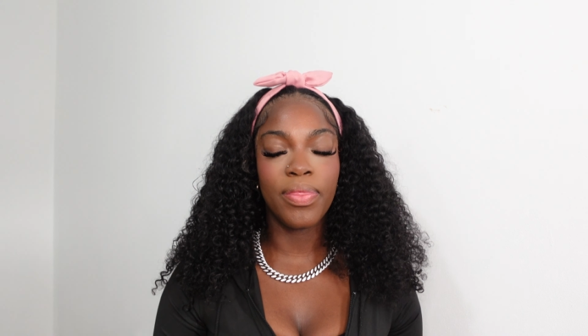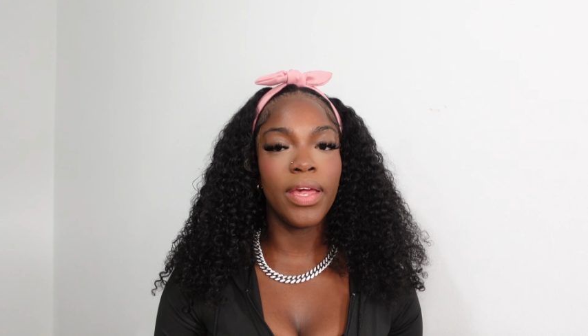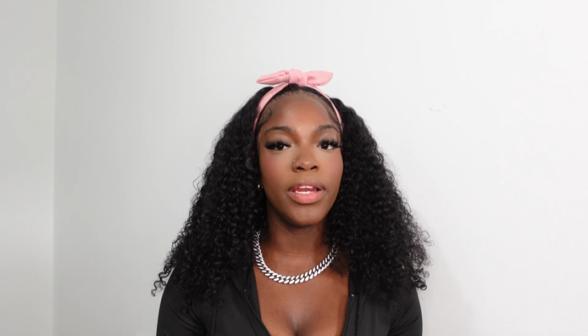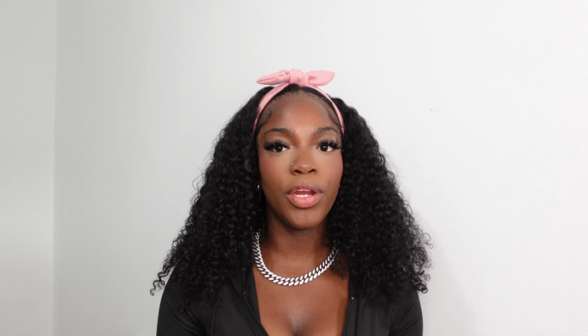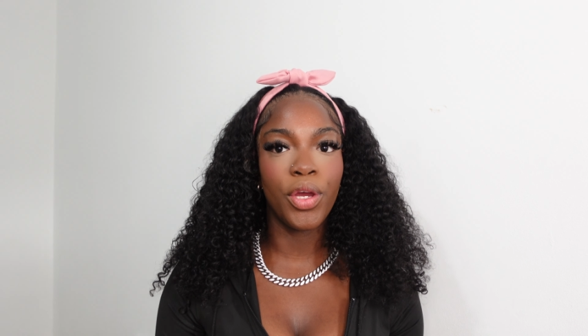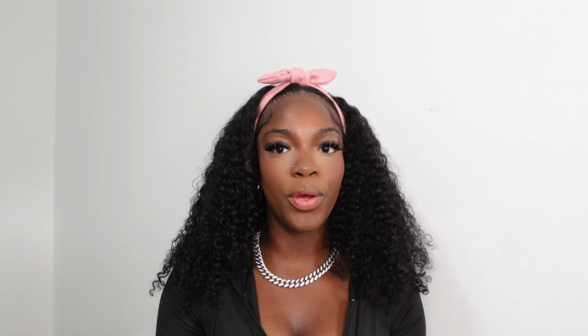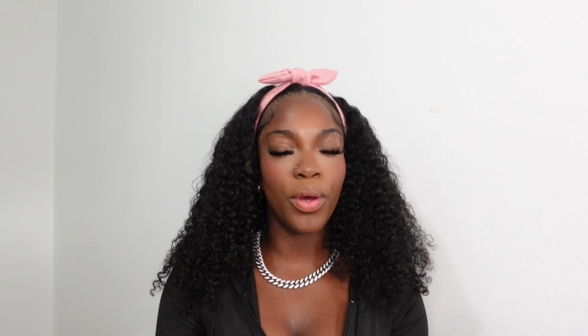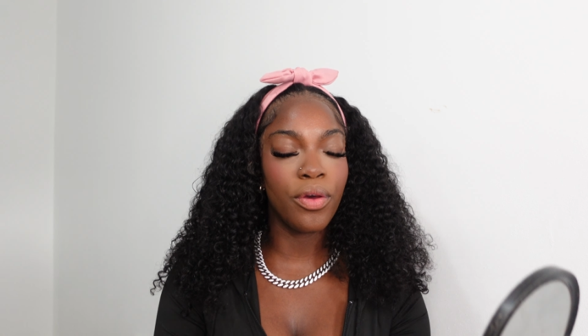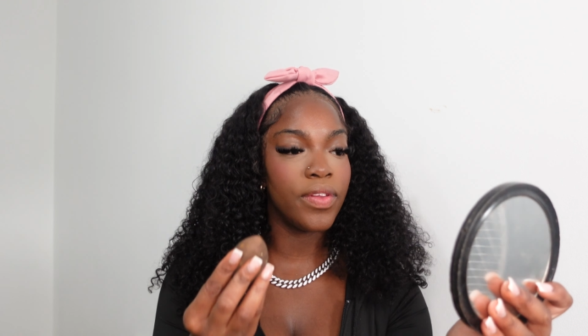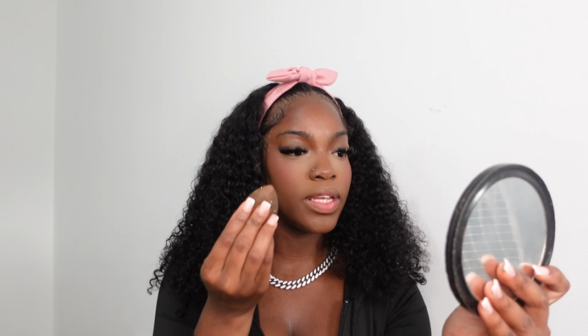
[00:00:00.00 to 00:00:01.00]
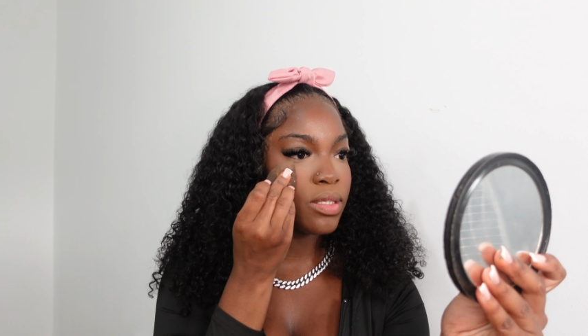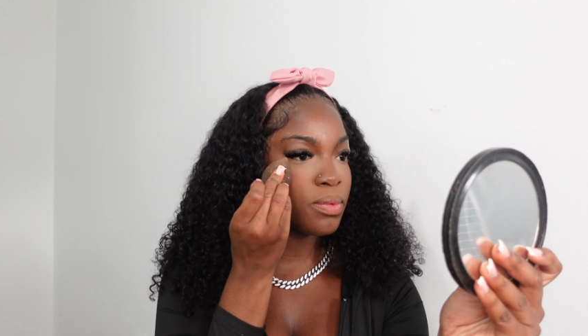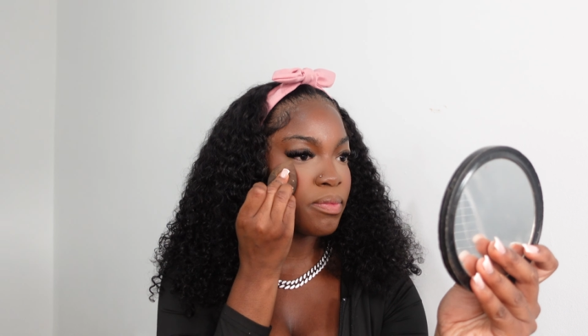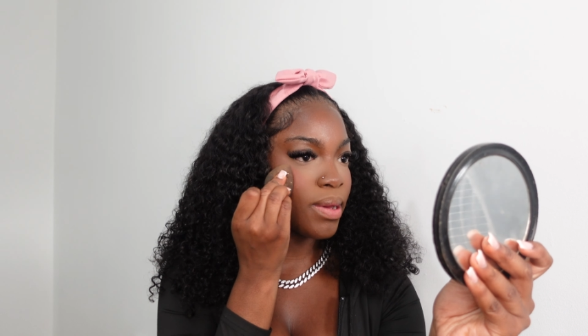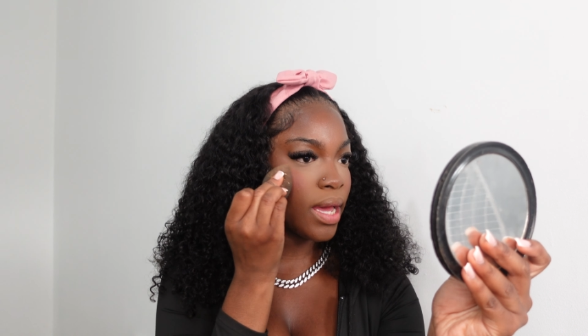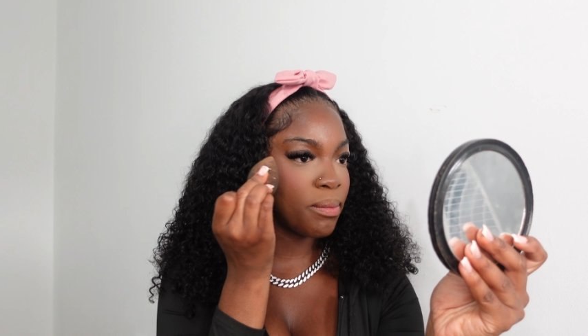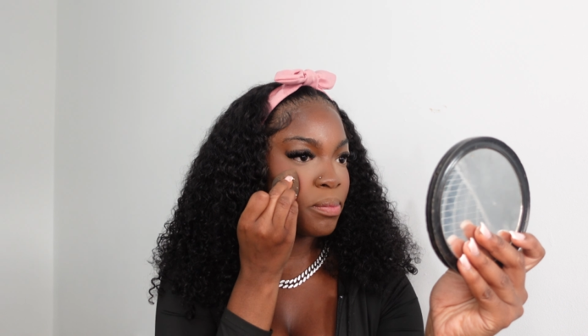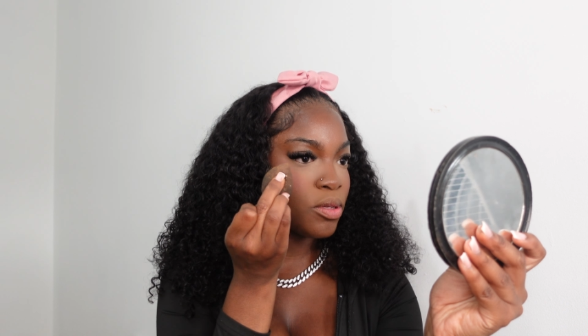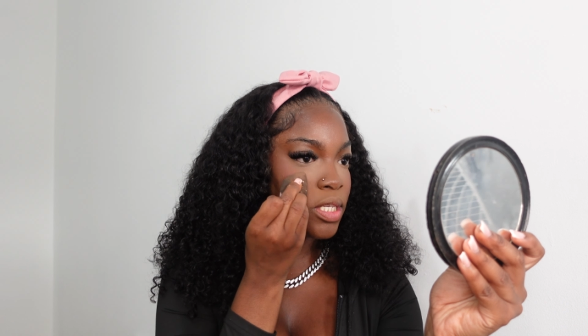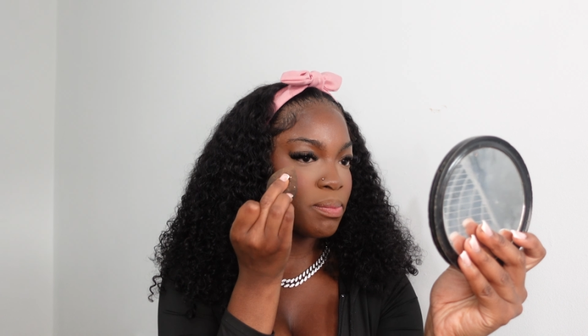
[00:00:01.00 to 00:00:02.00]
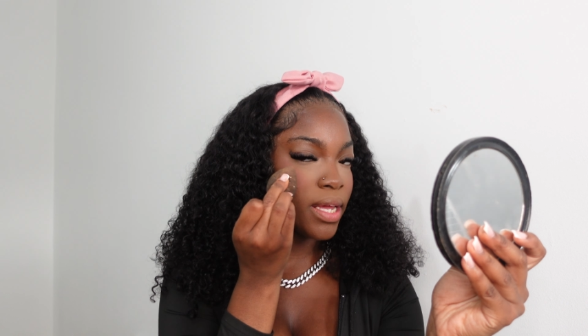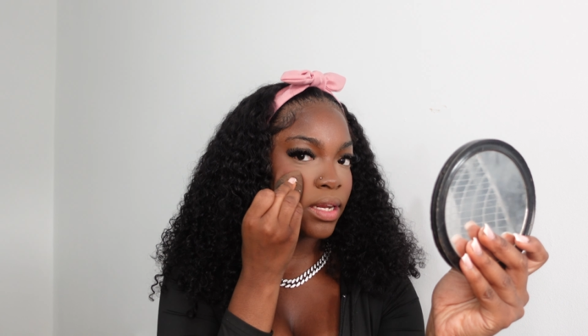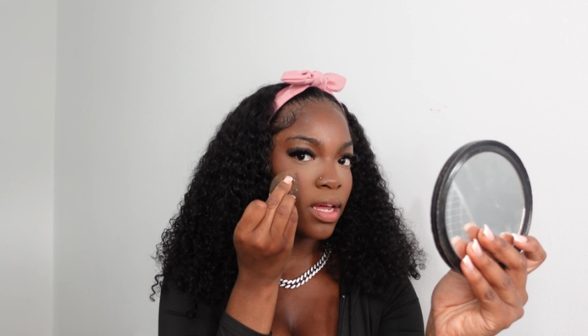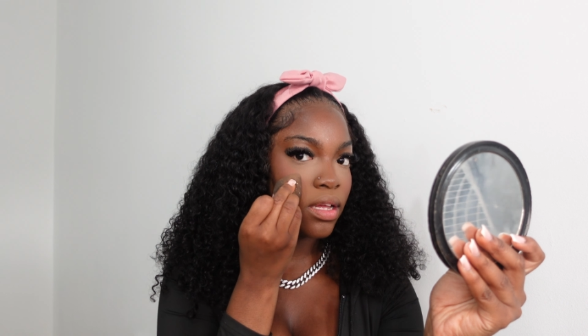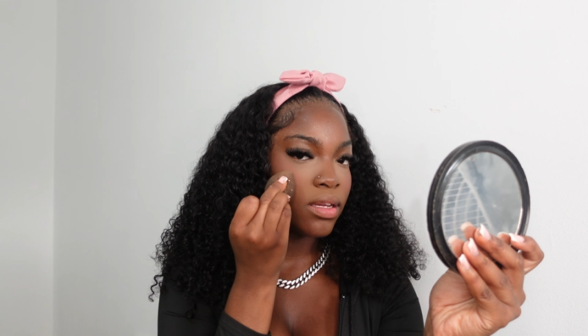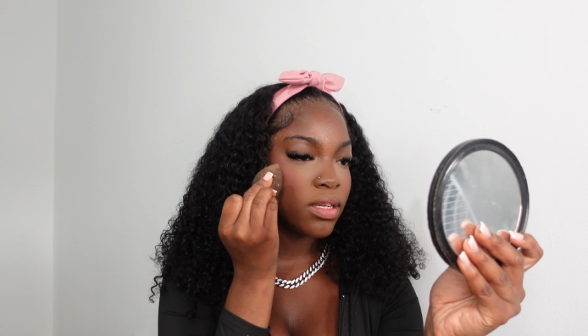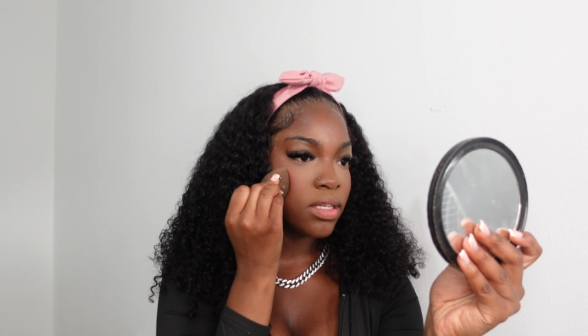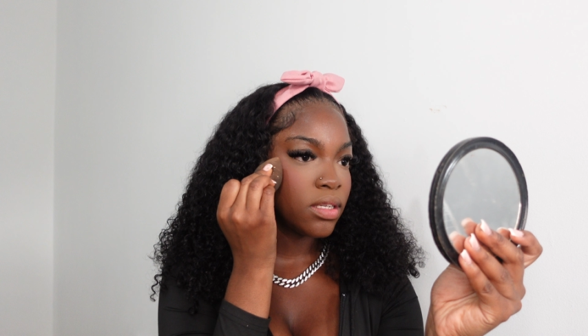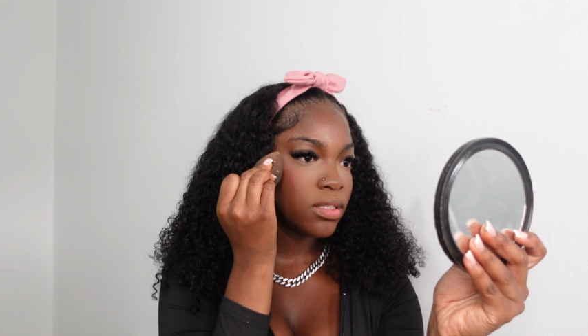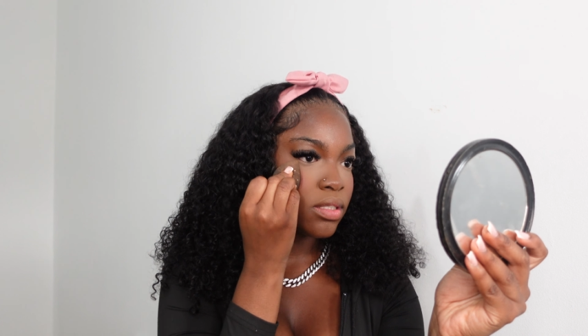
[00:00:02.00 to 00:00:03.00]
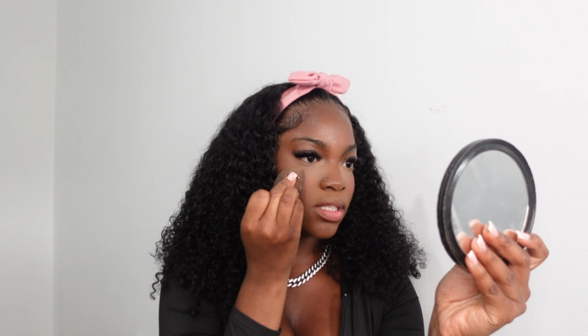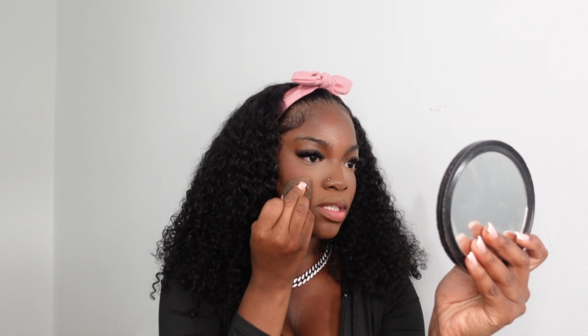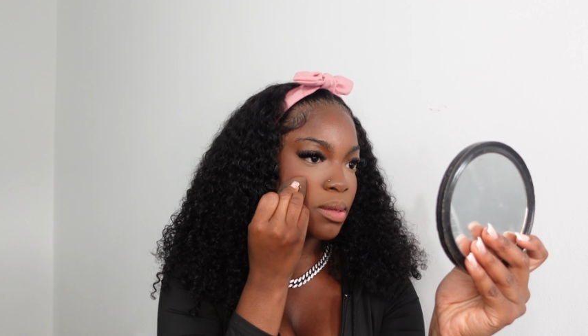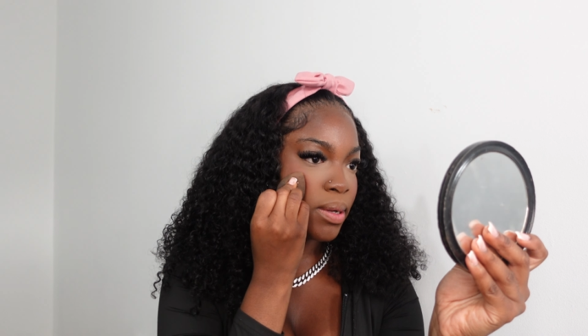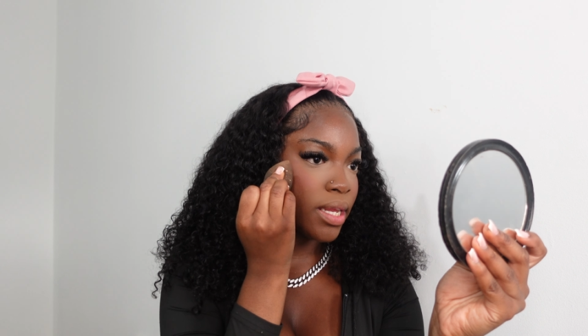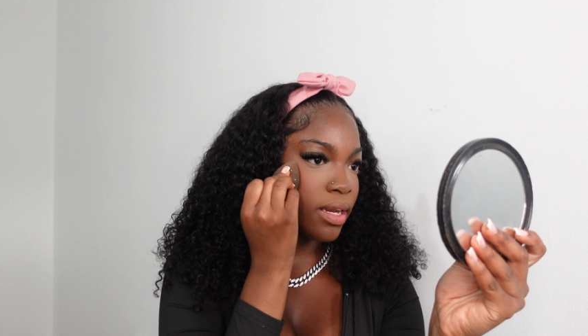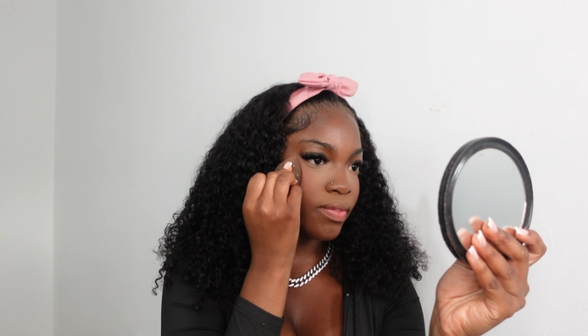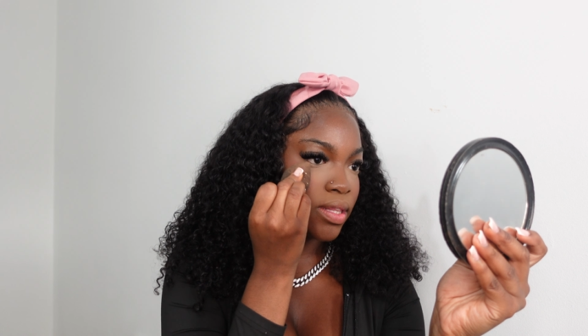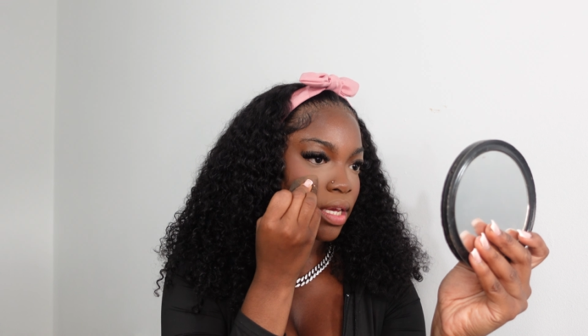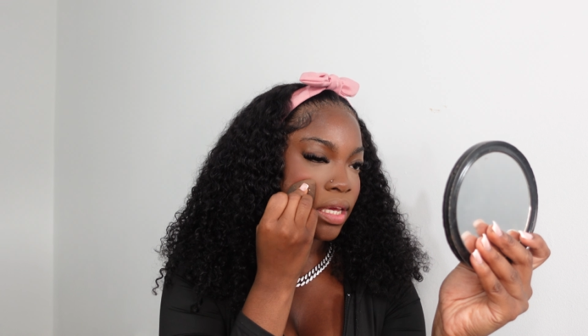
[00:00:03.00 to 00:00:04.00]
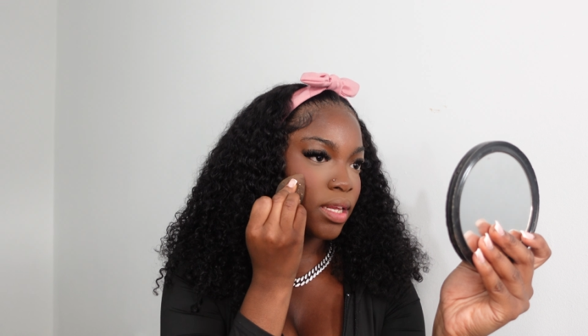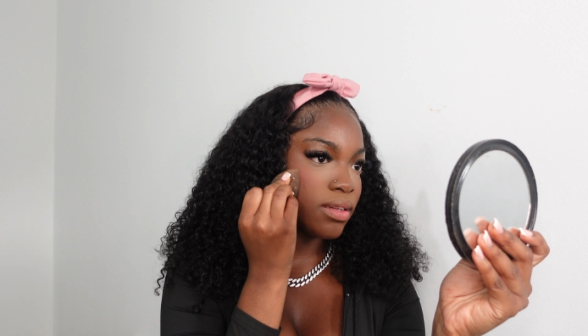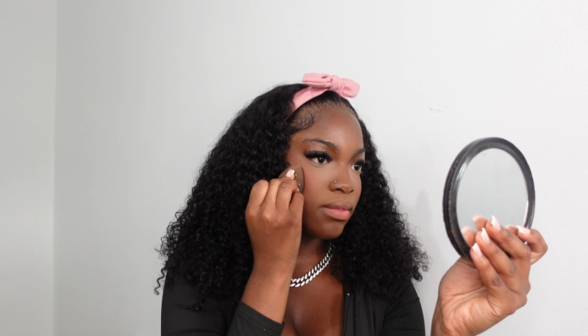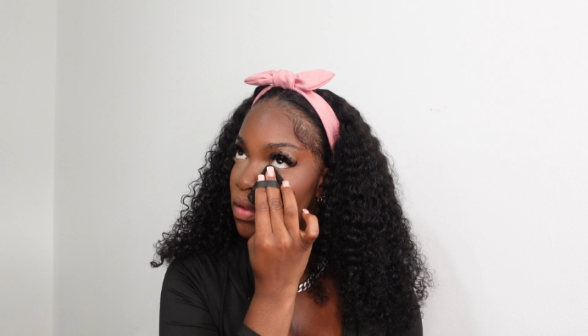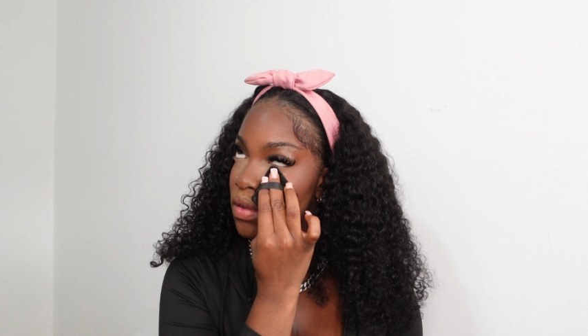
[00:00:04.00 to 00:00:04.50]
Then gonna go over this with my beauty blender just to blend everything in.